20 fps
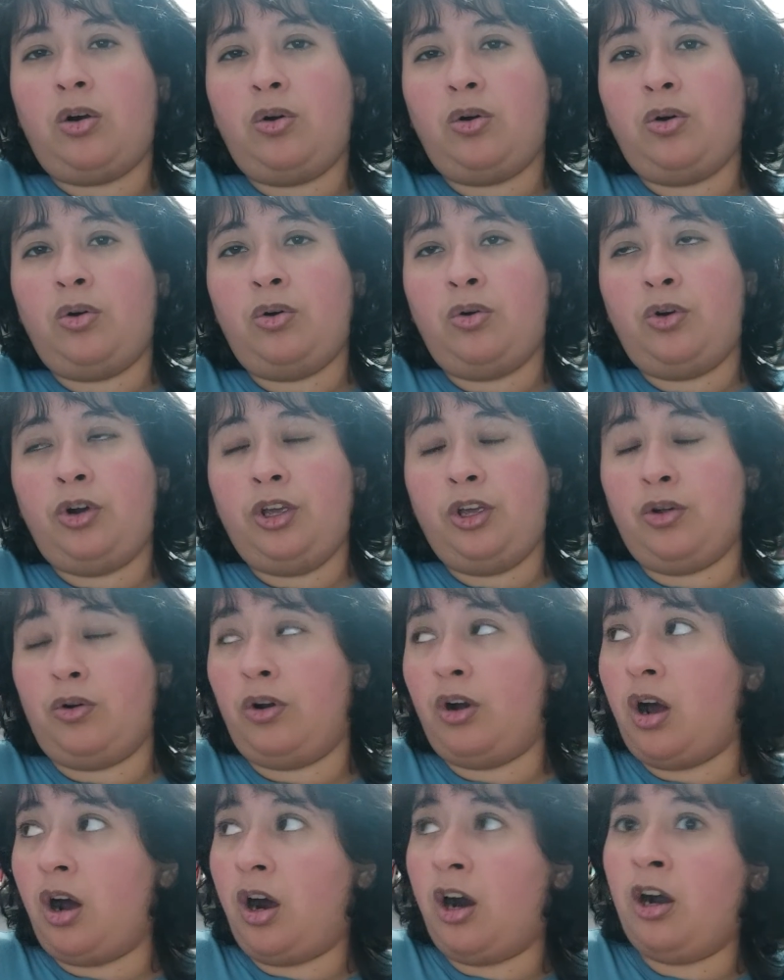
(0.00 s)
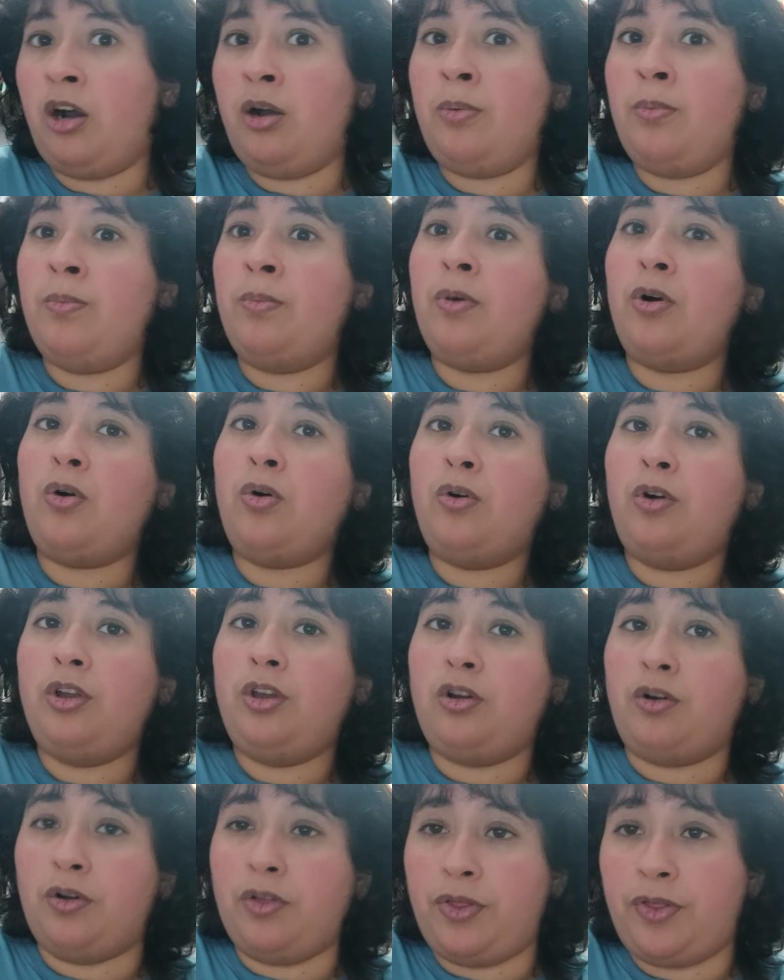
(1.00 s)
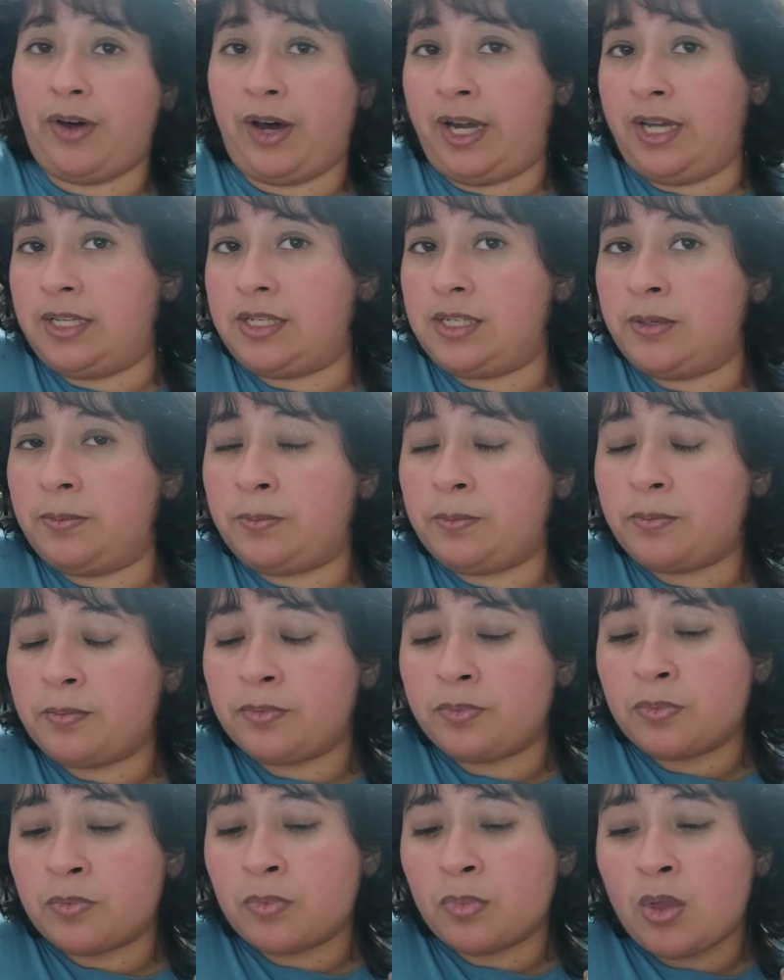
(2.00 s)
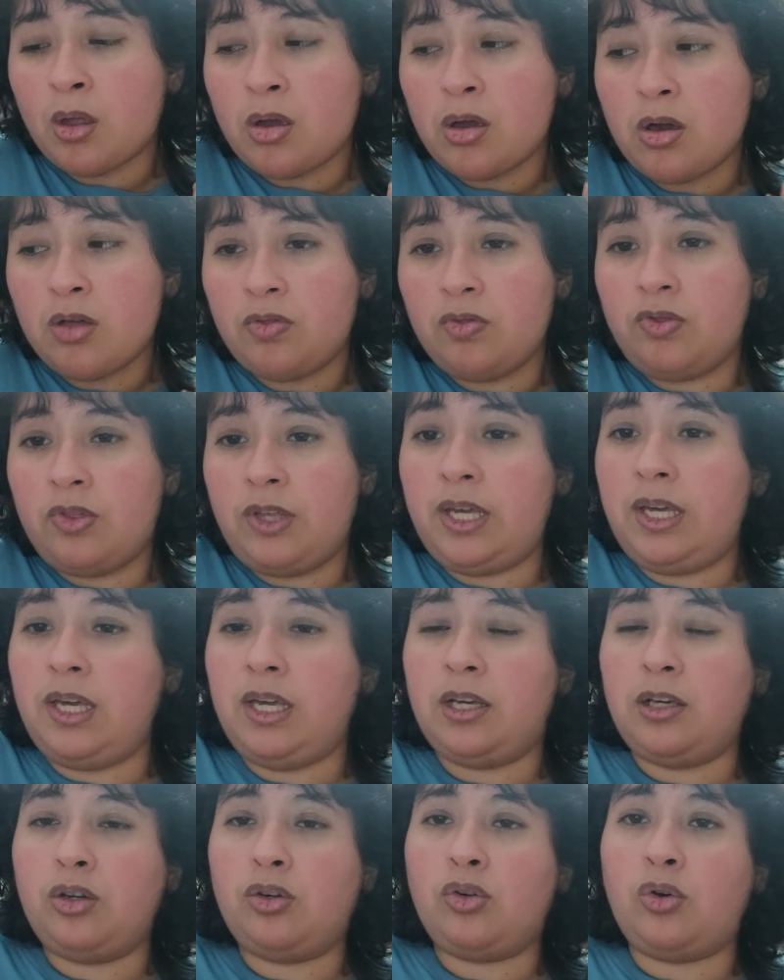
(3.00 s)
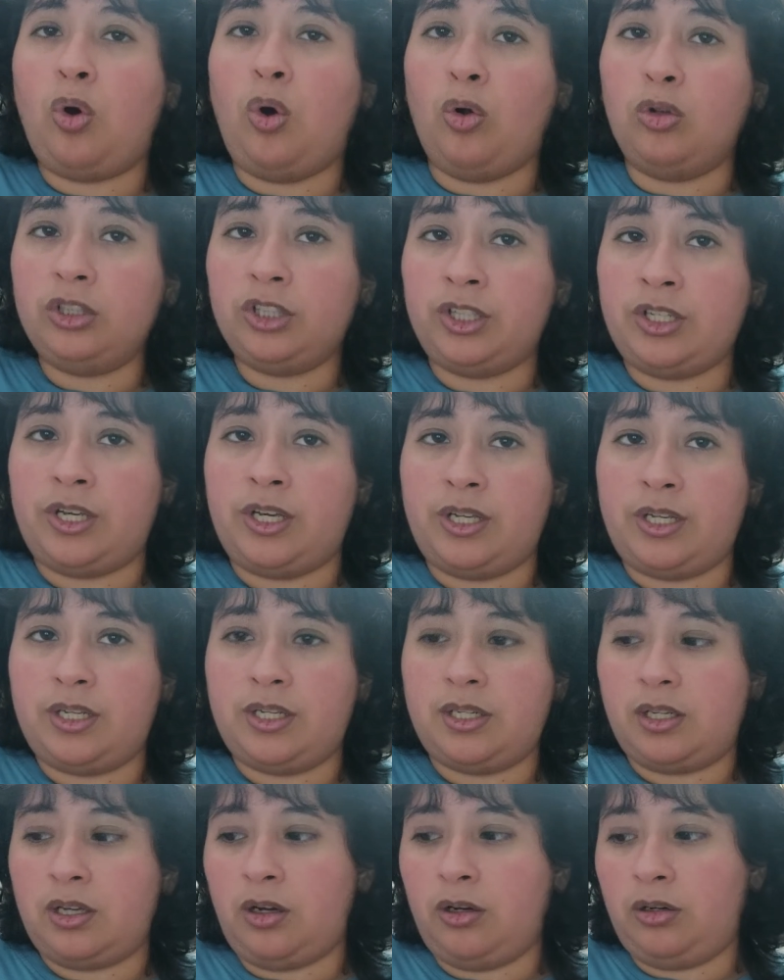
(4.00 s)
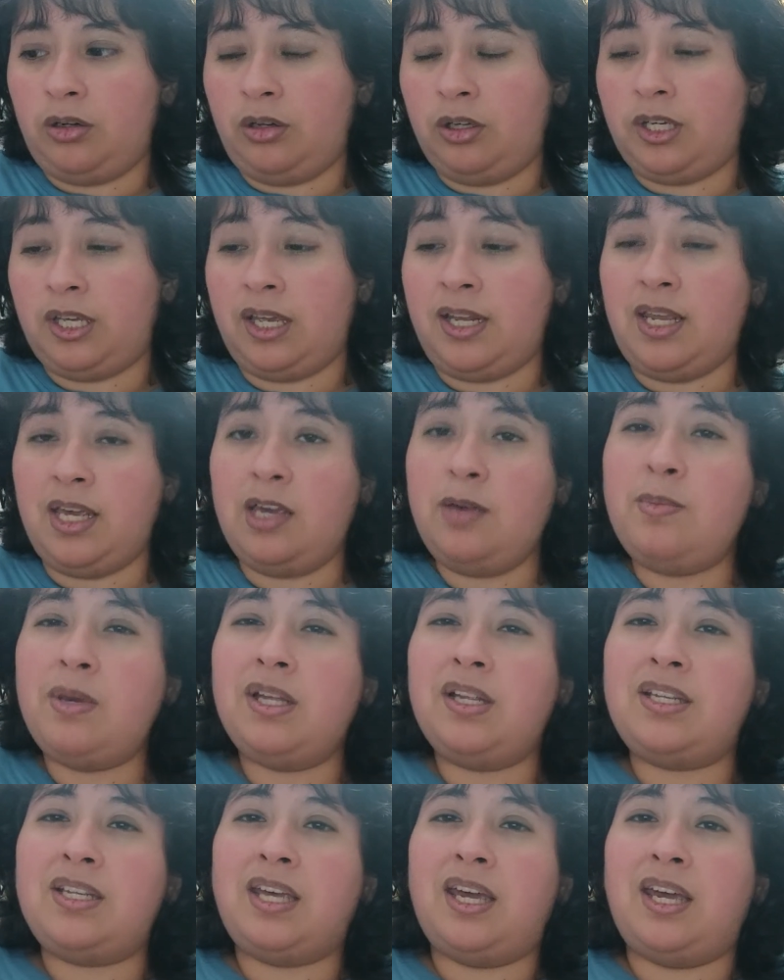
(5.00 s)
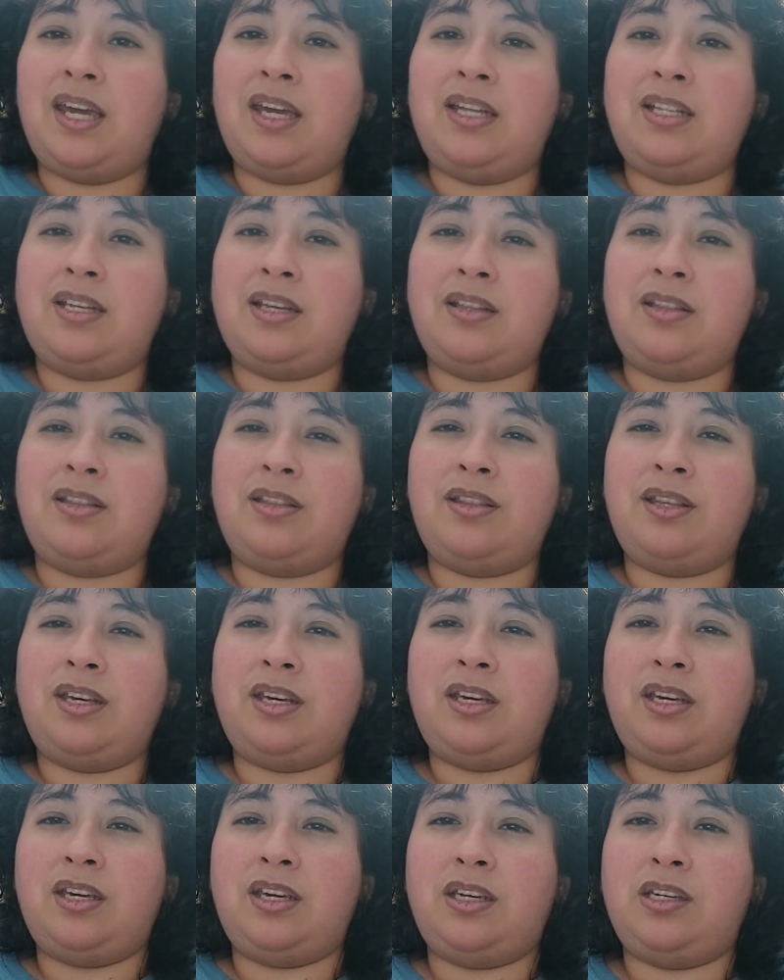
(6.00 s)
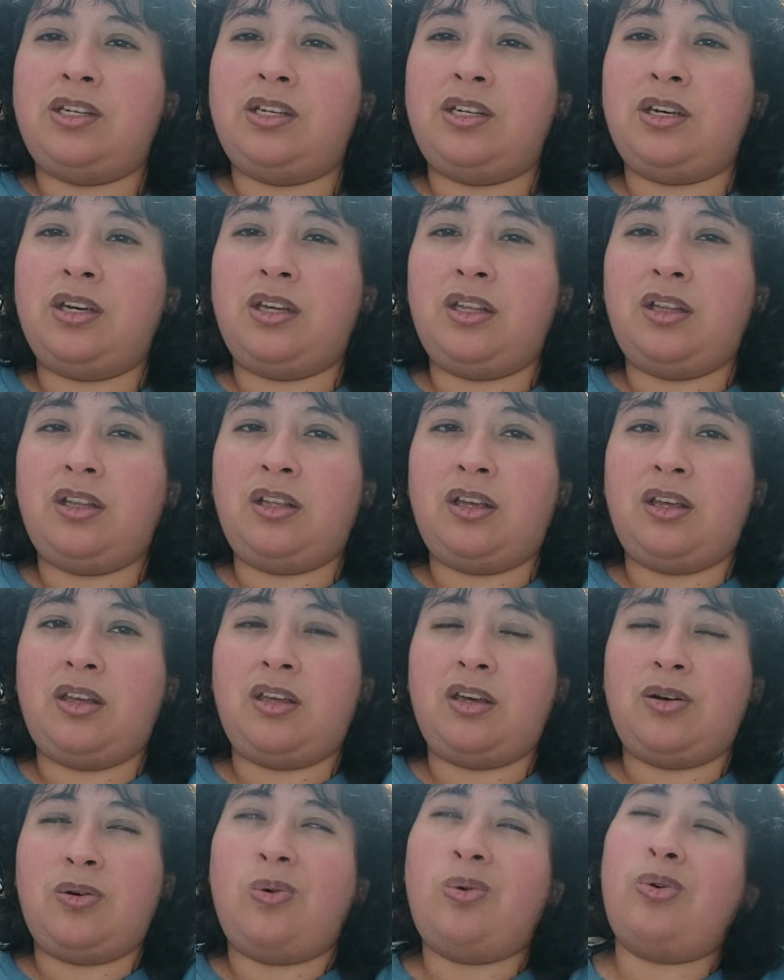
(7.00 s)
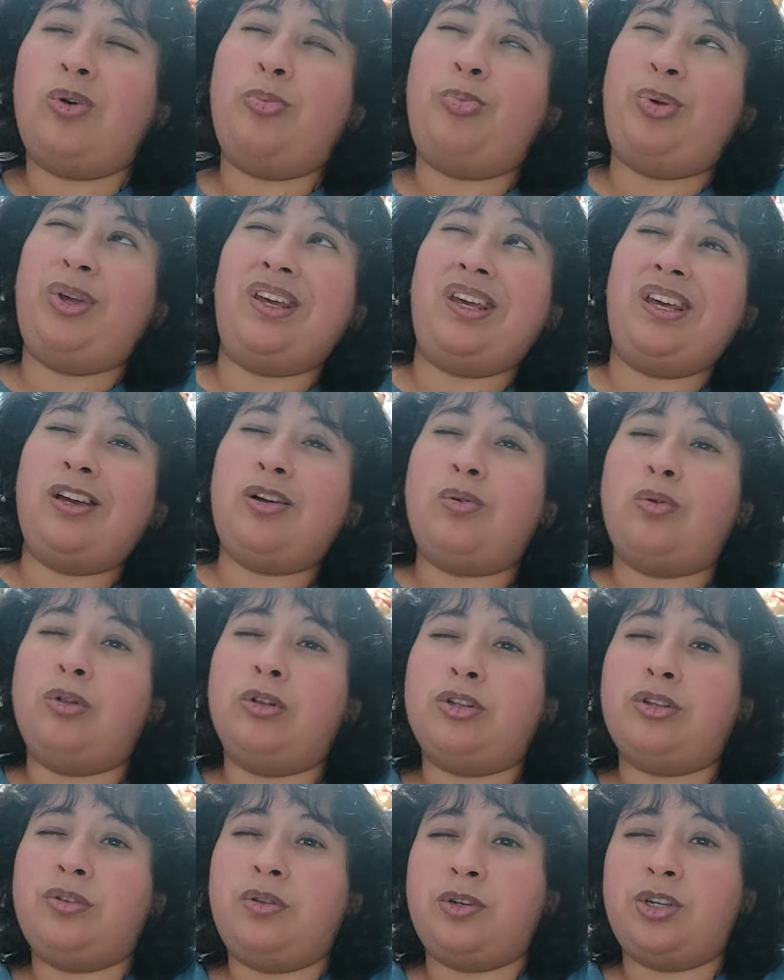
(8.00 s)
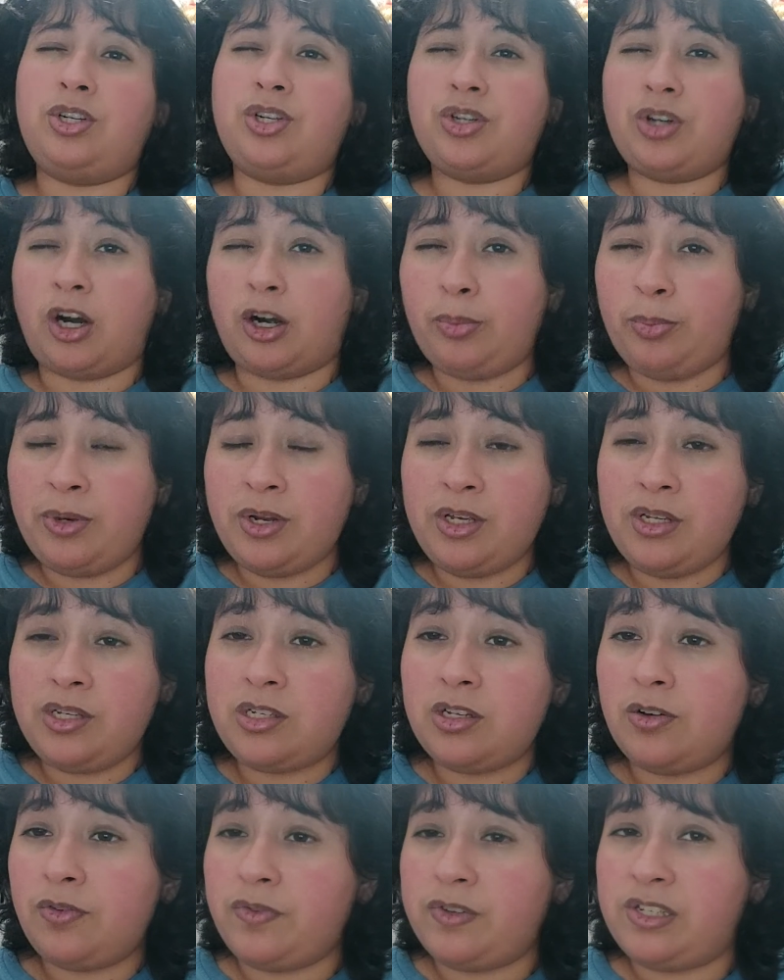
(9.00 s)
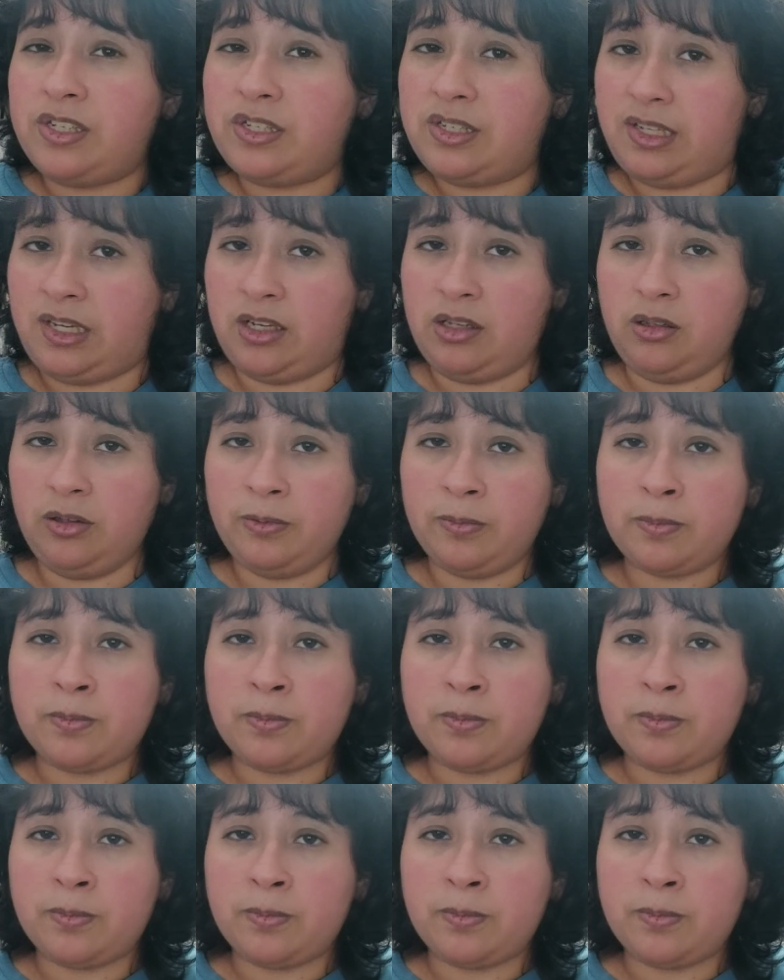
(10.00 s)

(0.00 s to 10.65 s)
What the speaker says: or your arm or your thighs. The coldness can imitate the or be equal to the sharpness of steel.